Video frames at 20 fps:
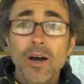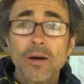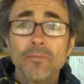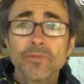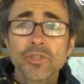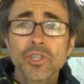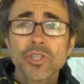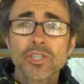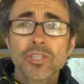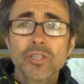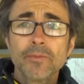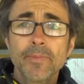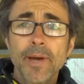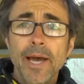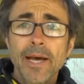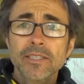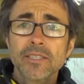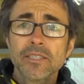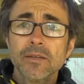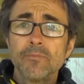I'm just
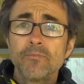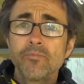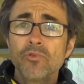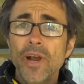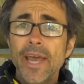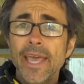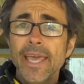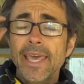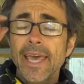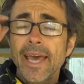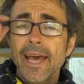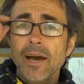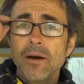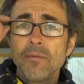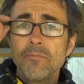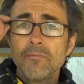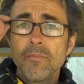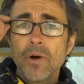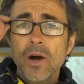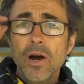about to break
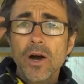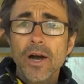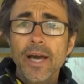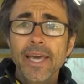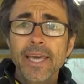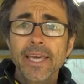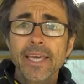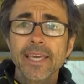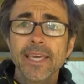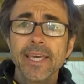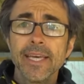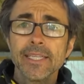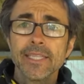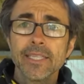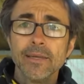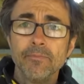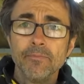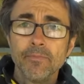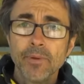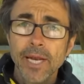out my
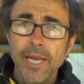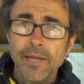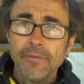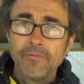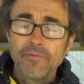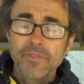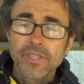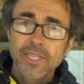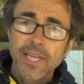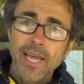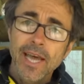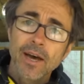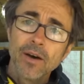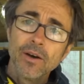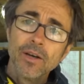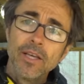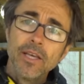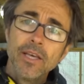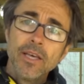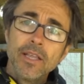kitchen plinths.
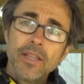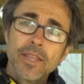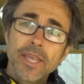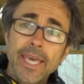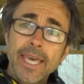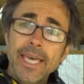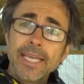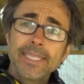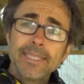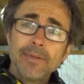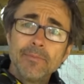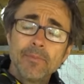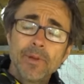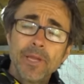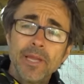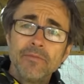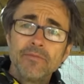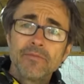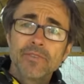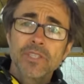Now, the kitchen
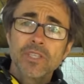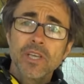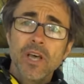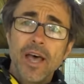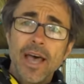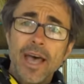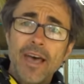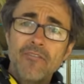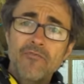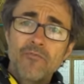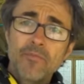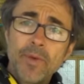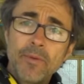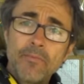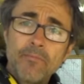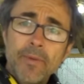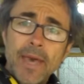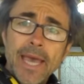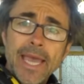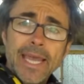plinths have
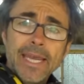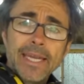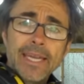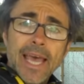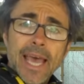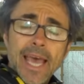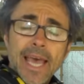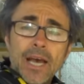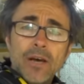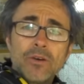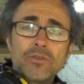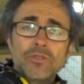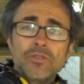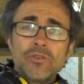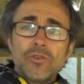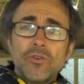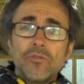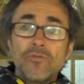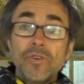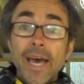been made out
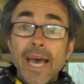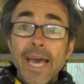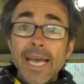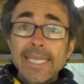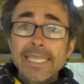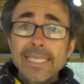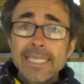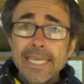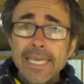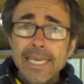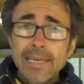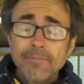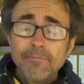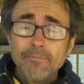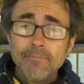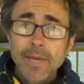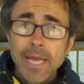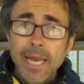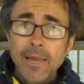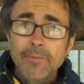of
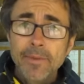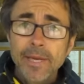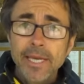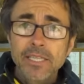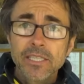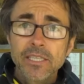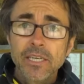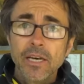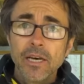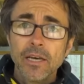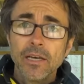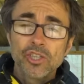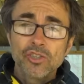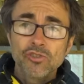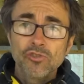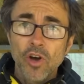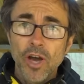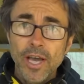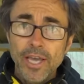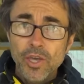18mm
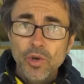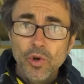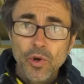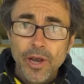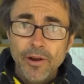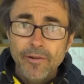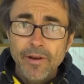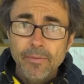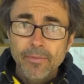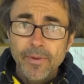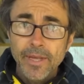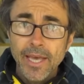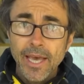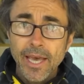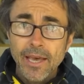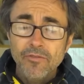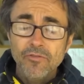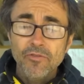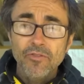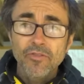Tricoya MDF.